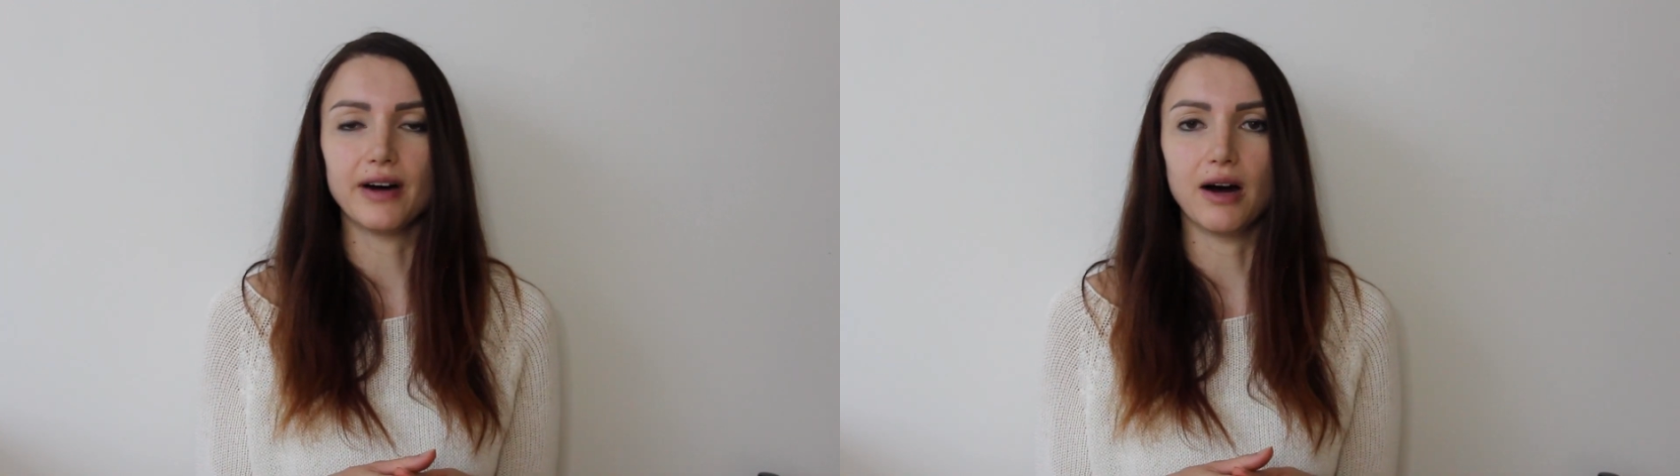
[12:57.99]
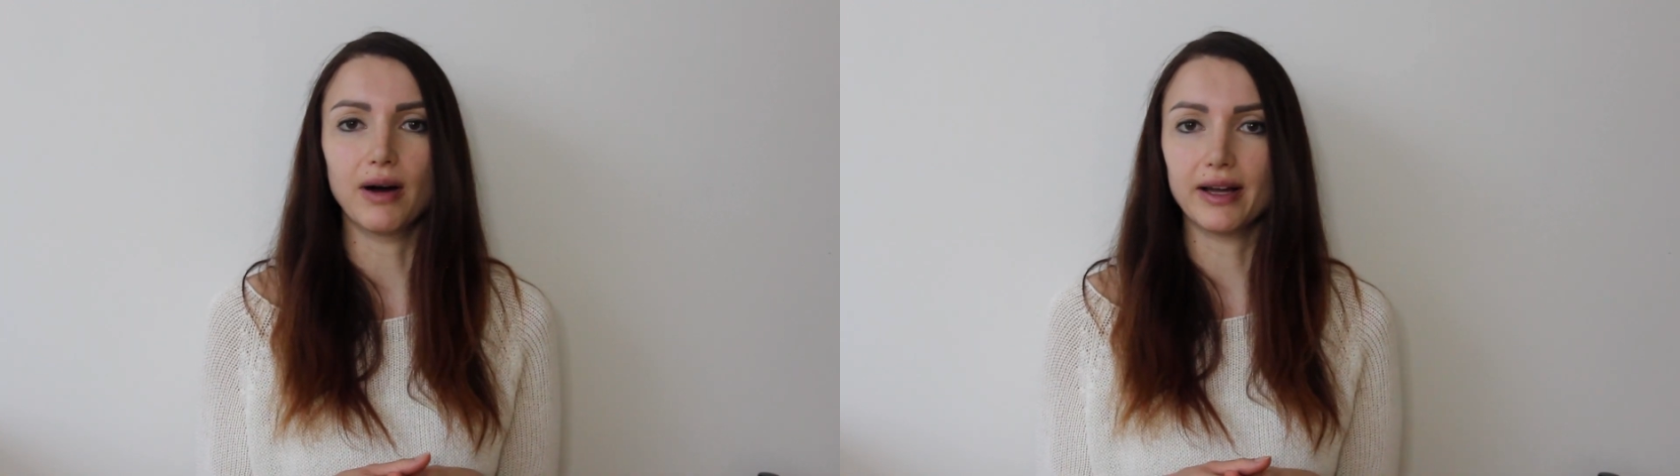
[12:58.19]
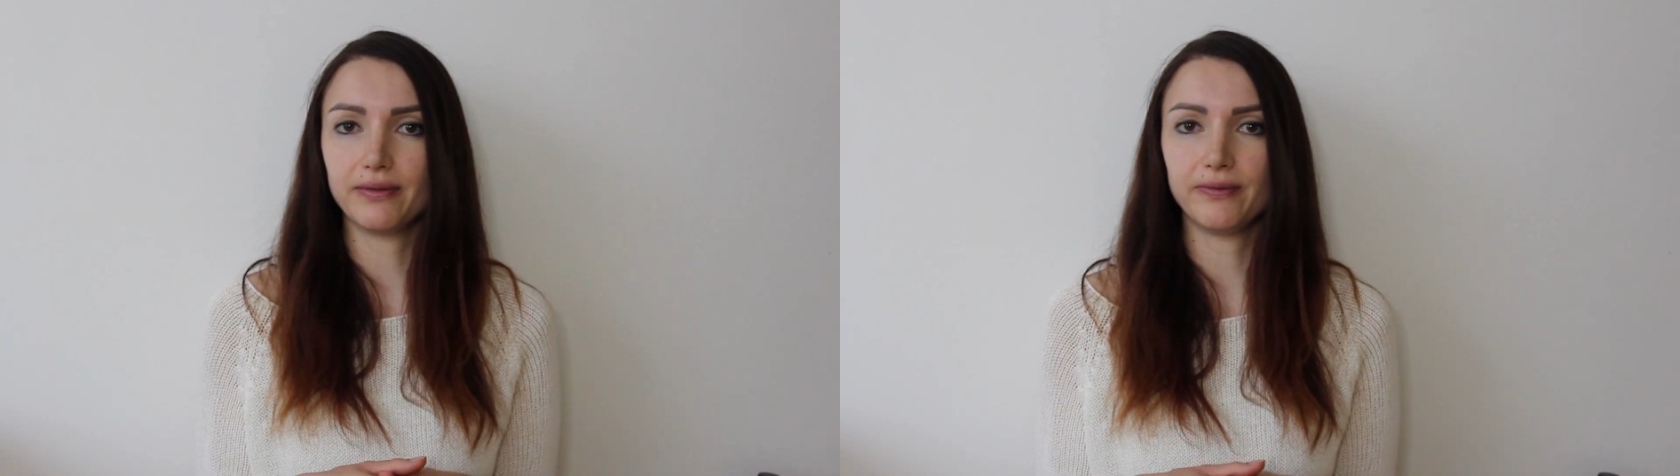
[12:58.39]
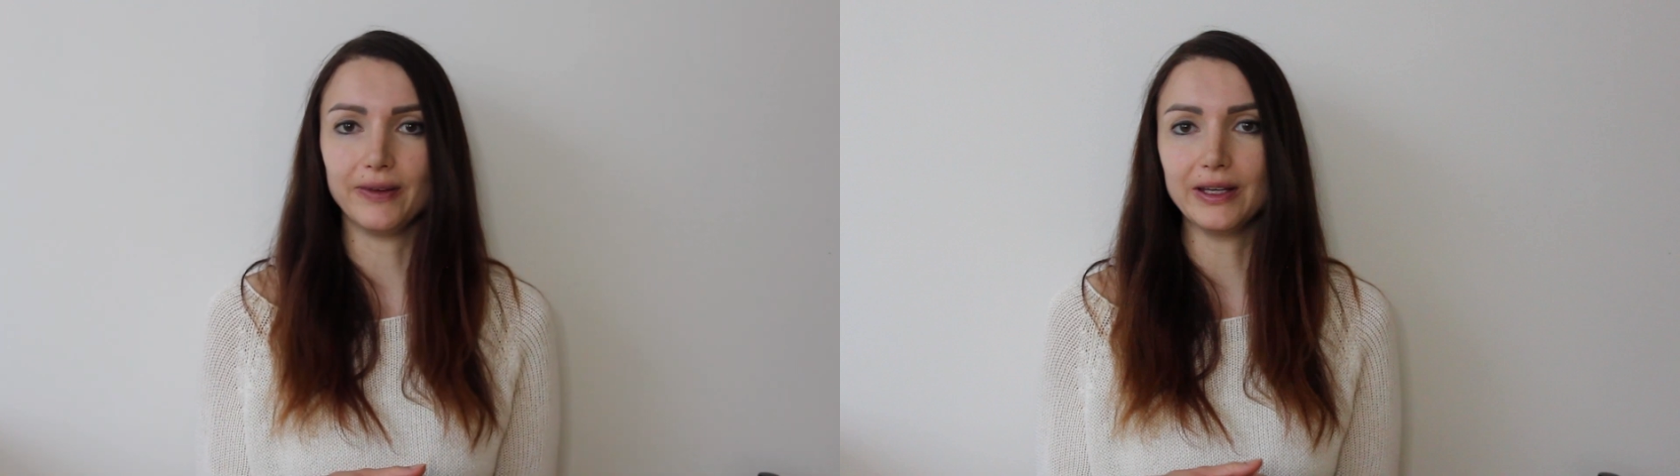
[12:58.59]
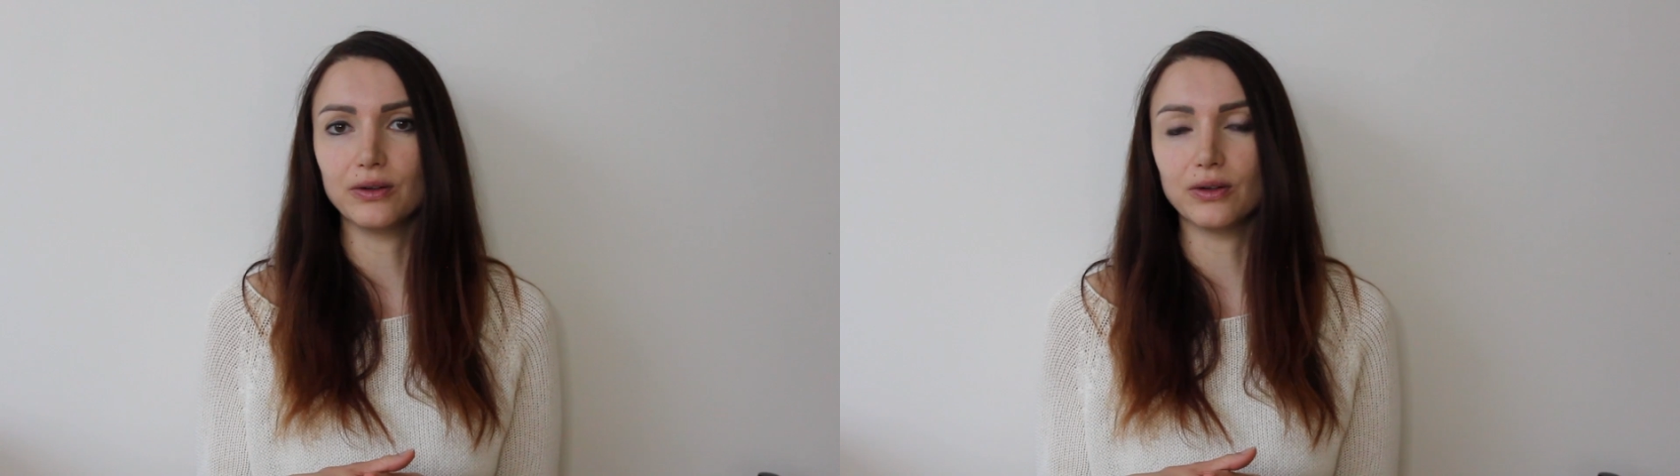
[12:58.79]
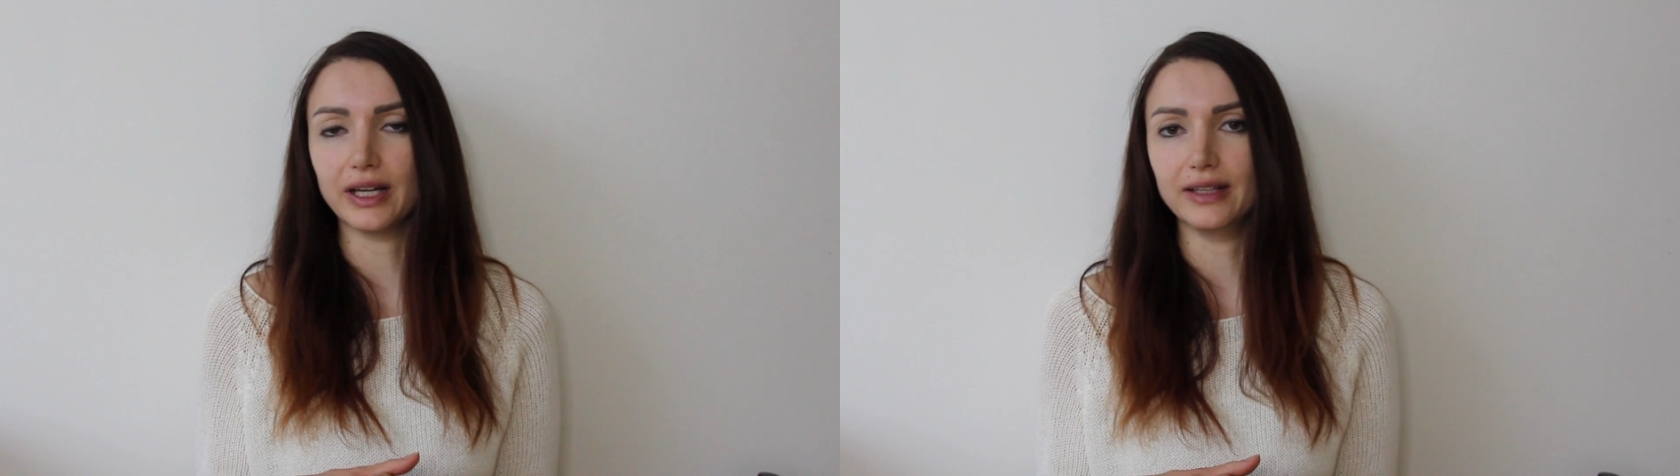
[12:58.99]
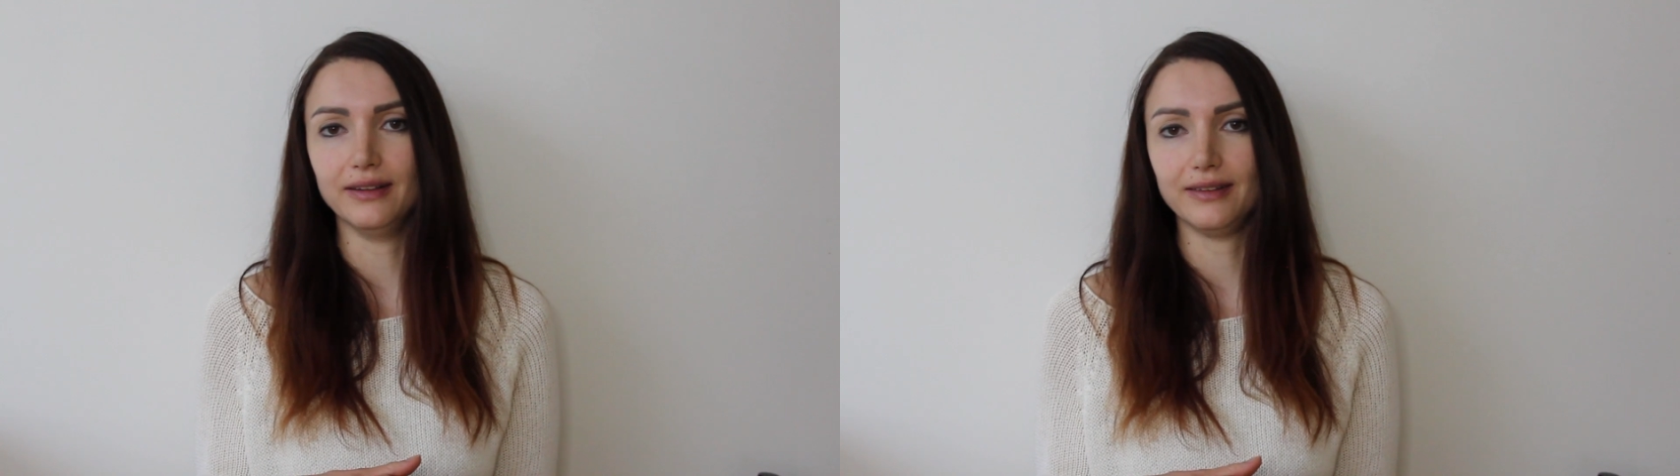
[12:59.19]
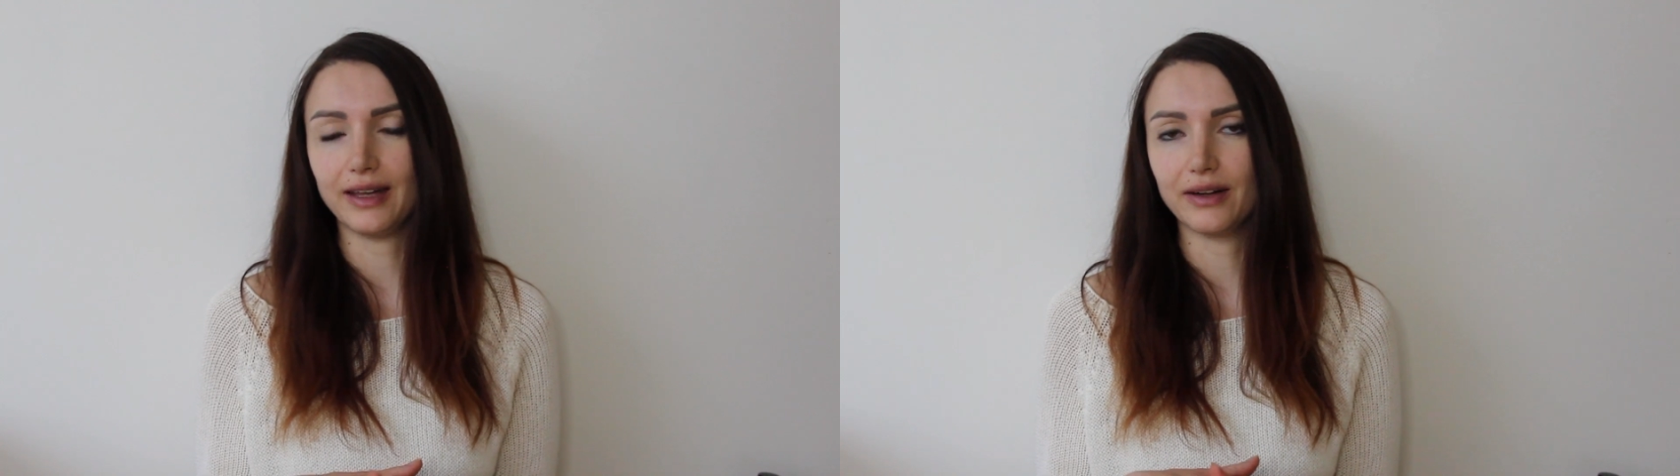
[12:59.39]
how I feel
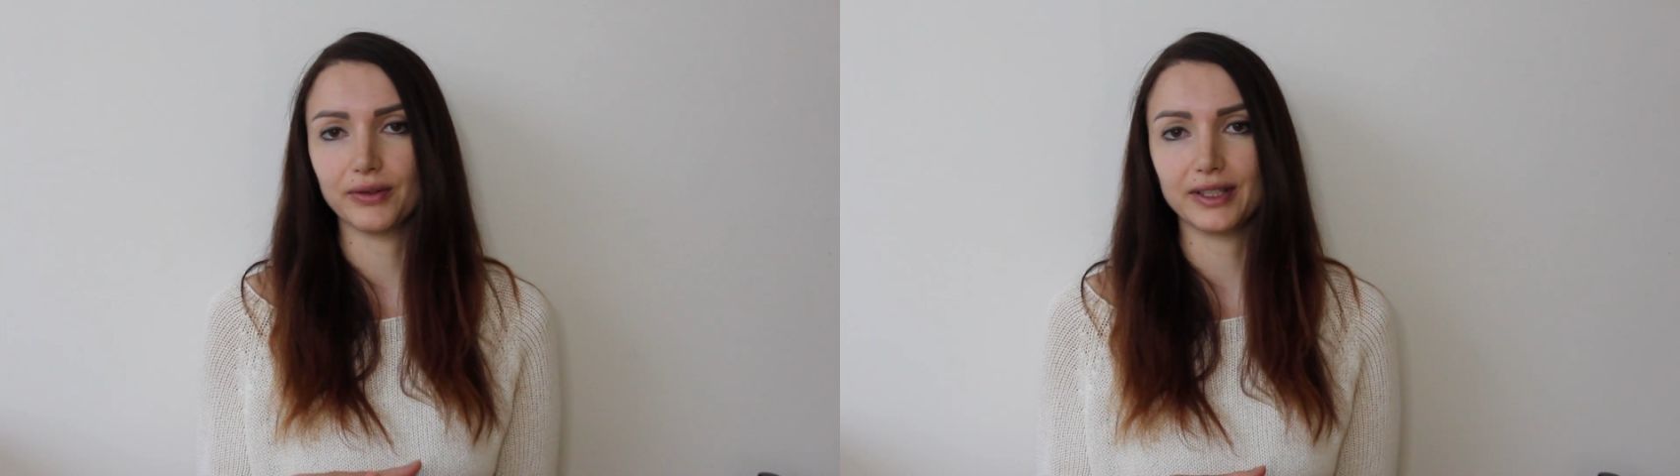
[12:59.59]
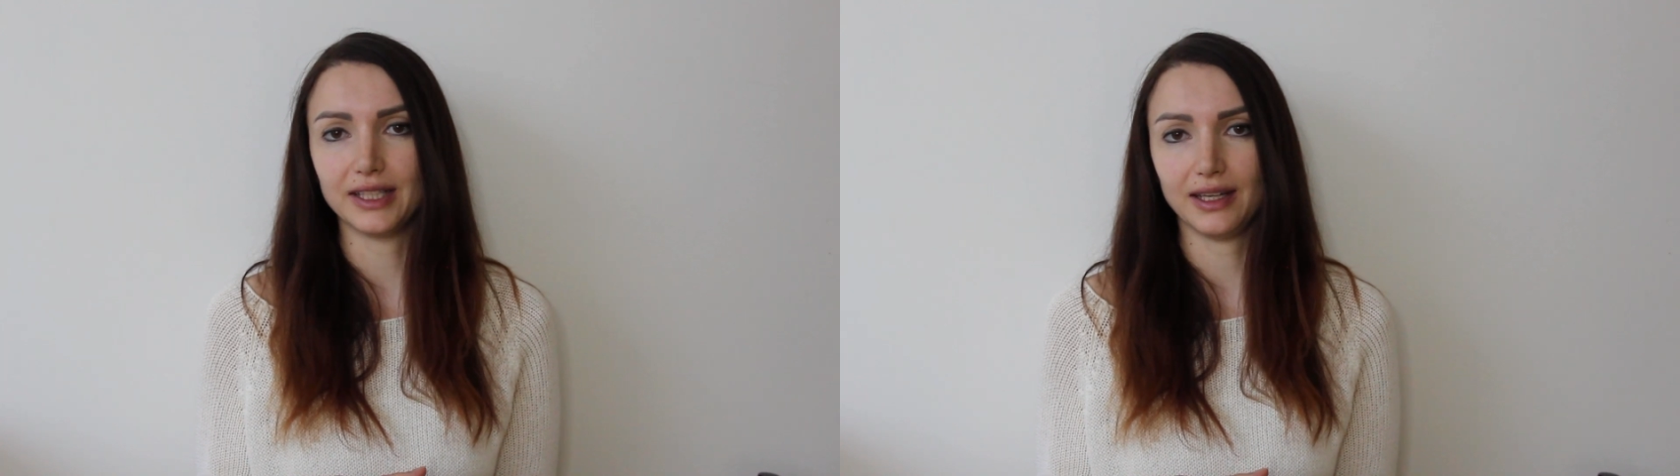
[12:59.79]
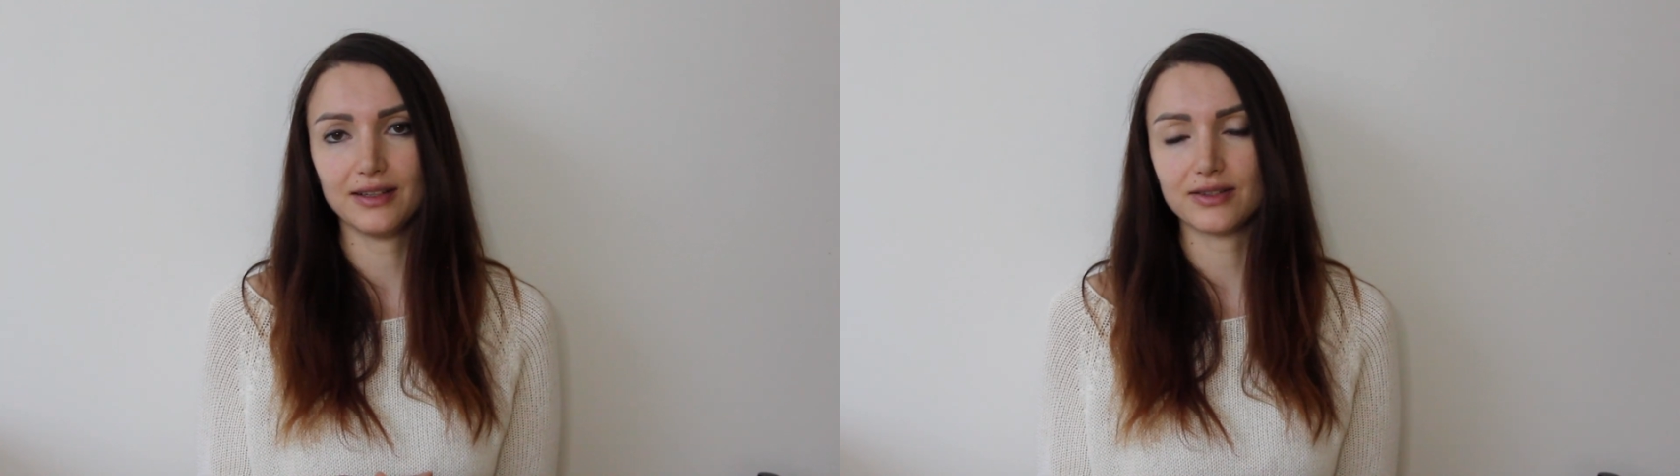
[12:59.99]
and everything.